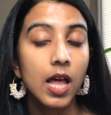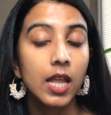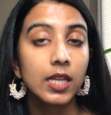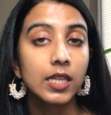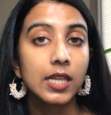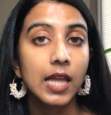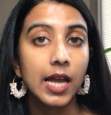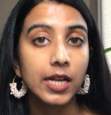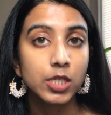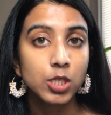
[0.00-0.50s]

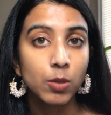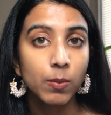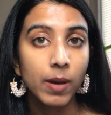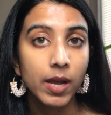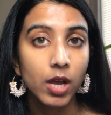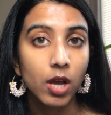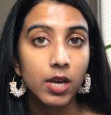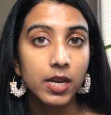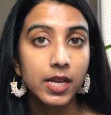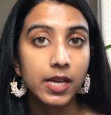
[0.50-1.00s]

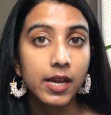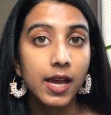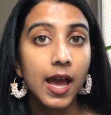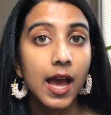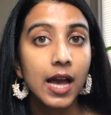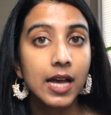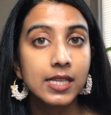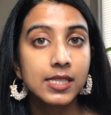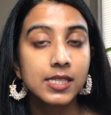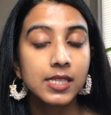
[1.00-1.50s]
lactobionic
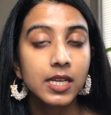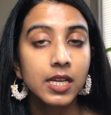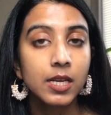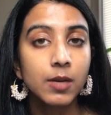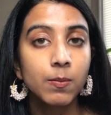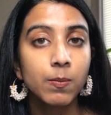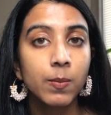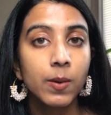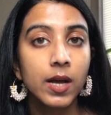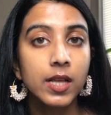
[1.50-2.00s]
acid,
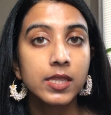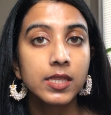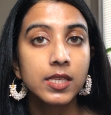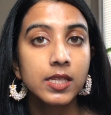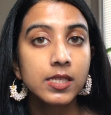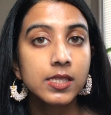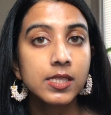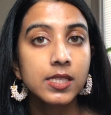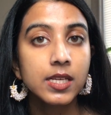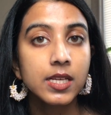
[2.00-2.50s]
but
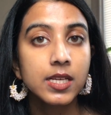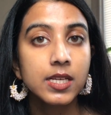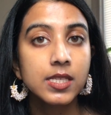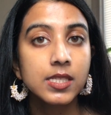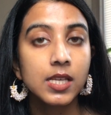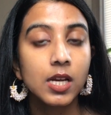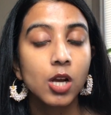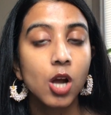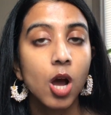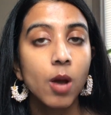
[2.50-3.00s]
this
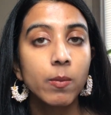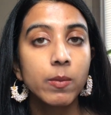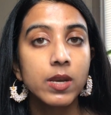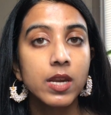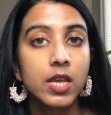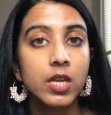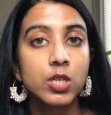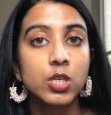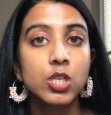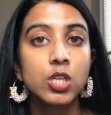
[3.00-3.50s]
is a
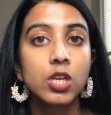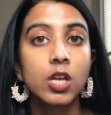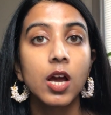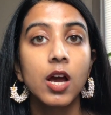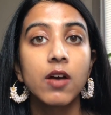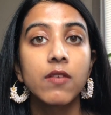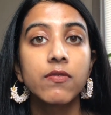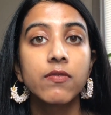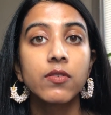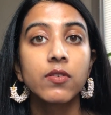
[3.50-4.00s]
combination
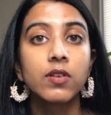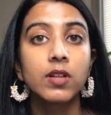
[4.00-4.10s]
of